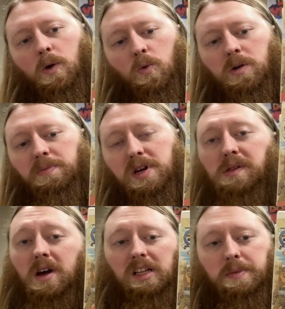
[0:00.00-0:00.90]
One
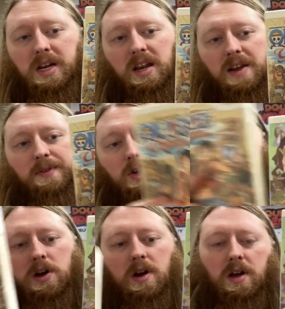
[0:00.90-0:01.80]
Piece Unlimited
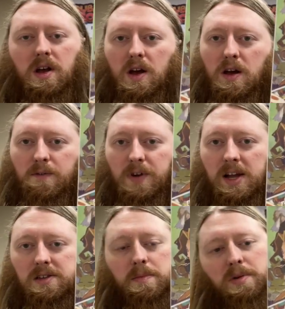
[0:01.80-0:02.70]
Adventure,
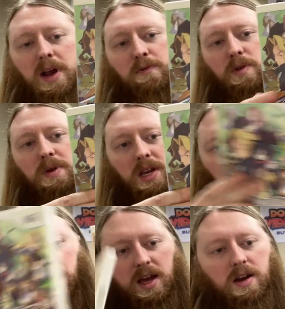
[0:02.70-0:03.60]
Phantom Brave We Meet
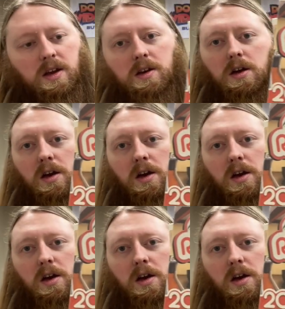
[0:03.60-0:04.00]
Again,